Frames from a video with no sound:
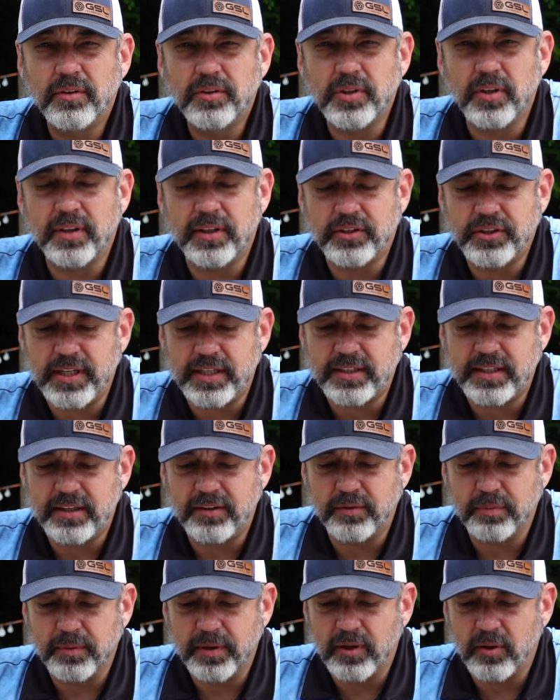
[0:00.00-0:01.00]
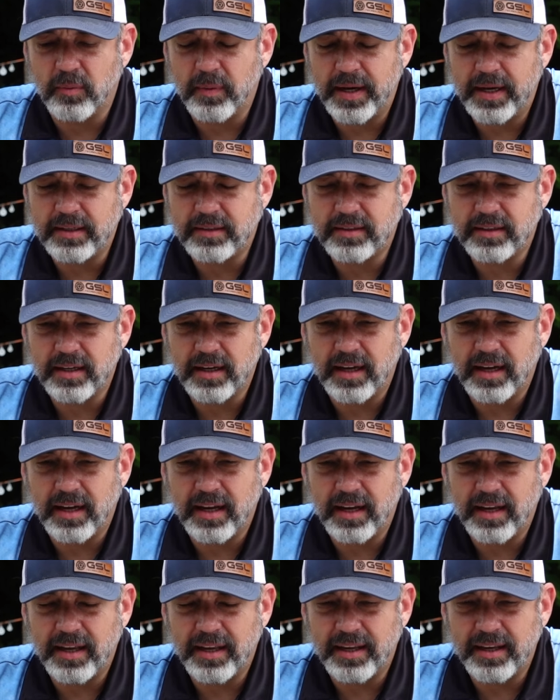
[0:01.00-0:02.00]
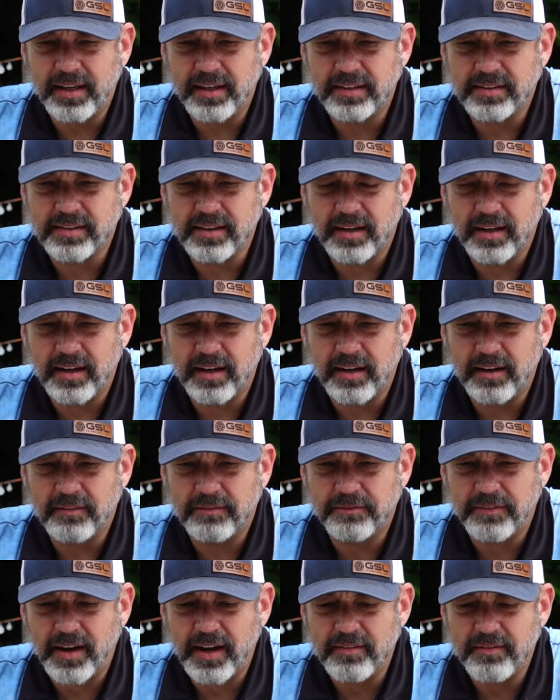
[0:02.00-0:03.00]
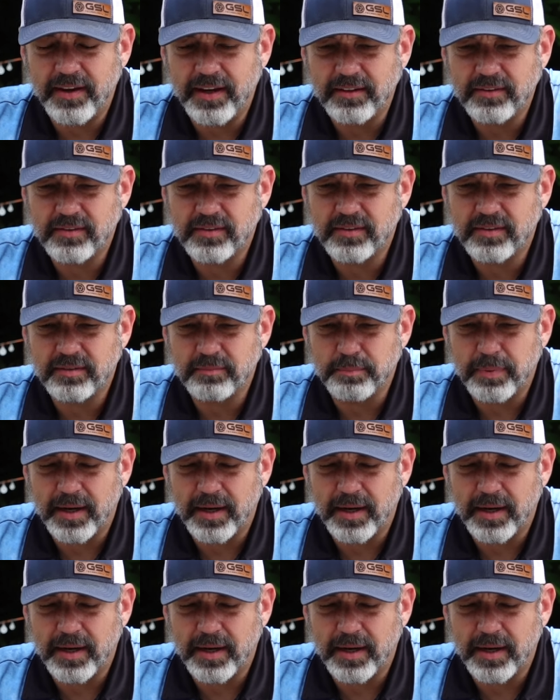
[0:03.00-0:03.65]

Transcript: So the GT-308 is a 5/8